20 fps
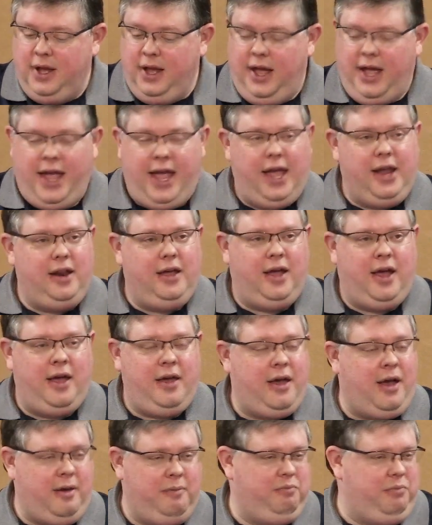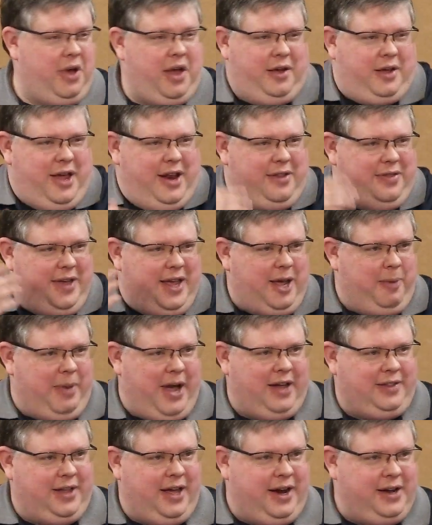And I kind of think
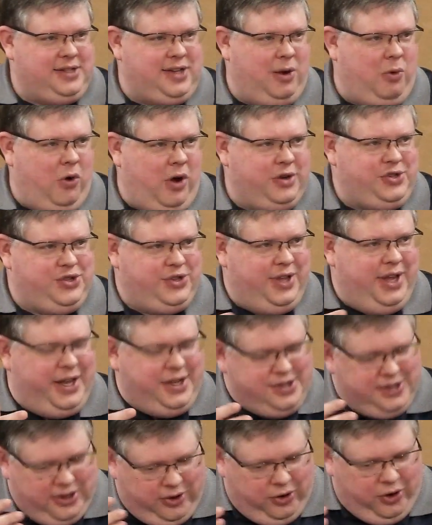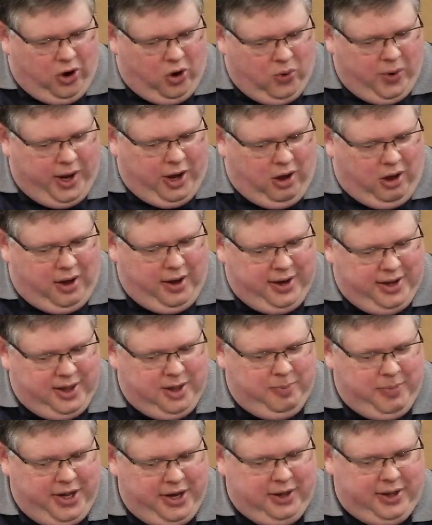about that as I watch things that are going on in the
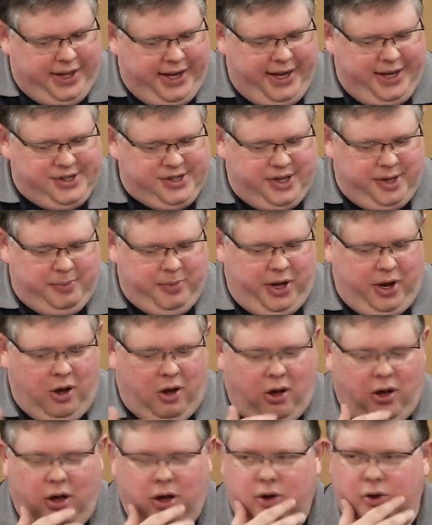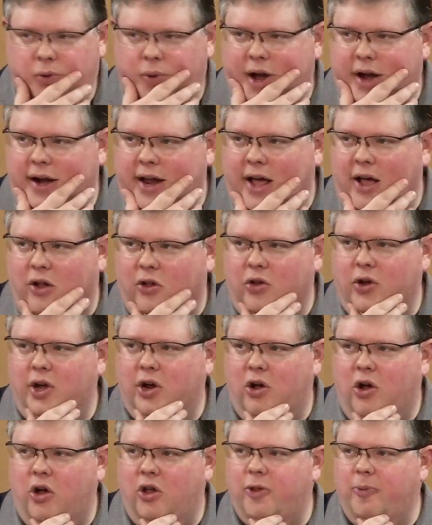Middle East and beyond right now. Look at
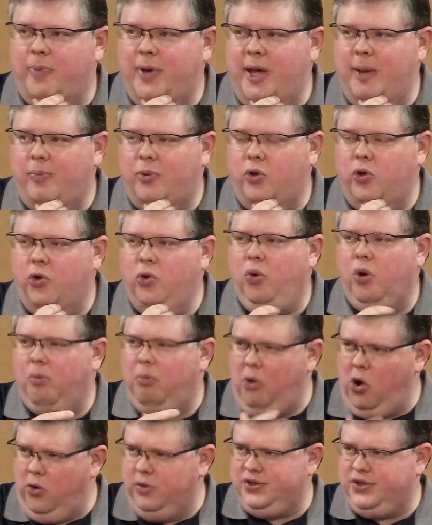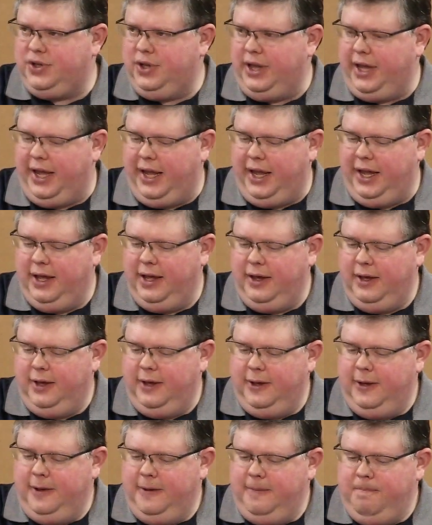all the people who are mostly,
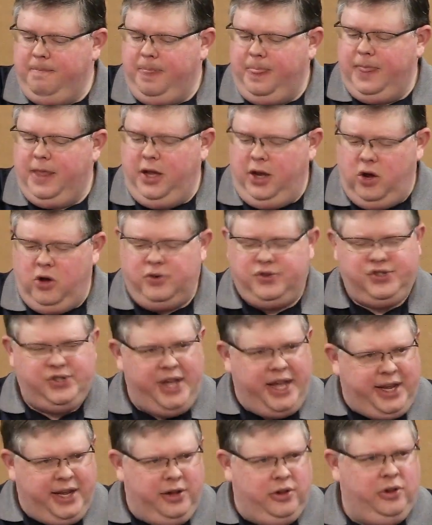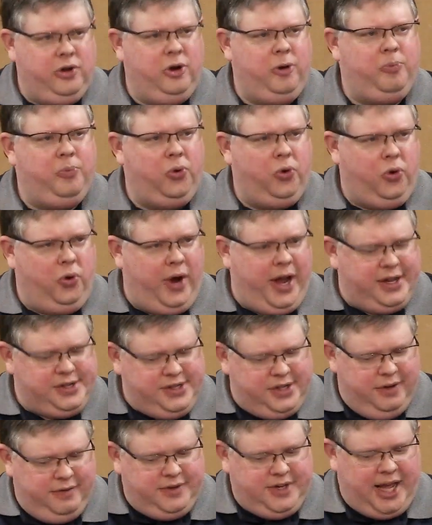secular,
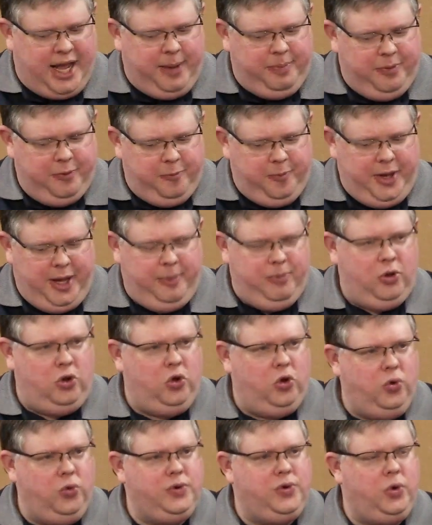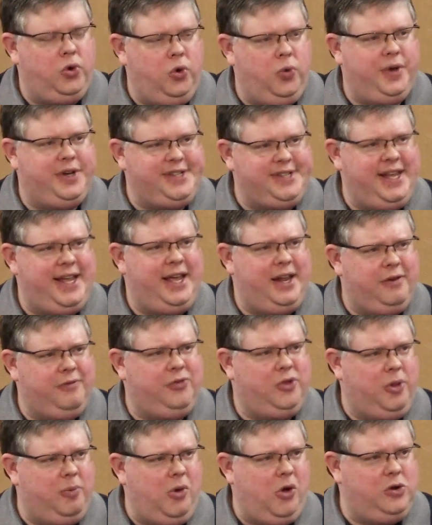progressive type of people who would tend, for
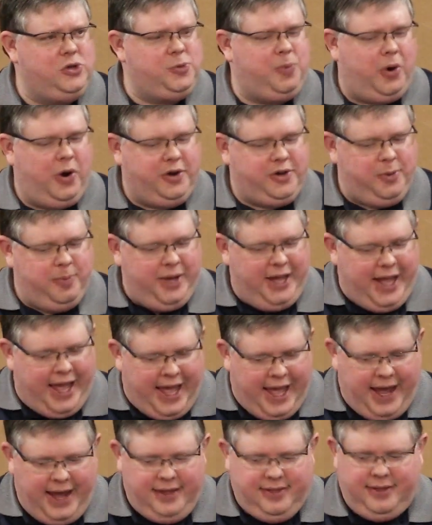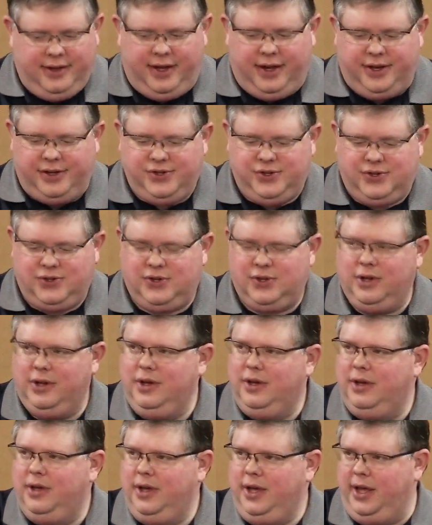the most part, to be atheist
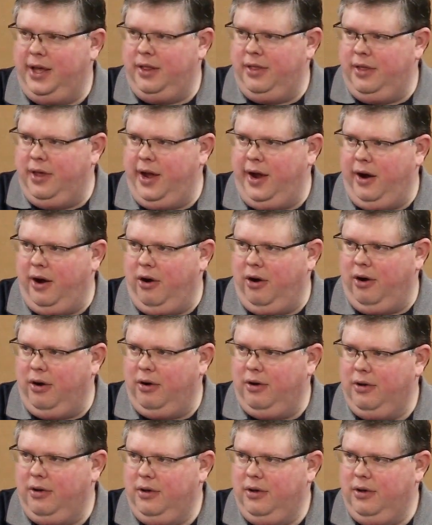in their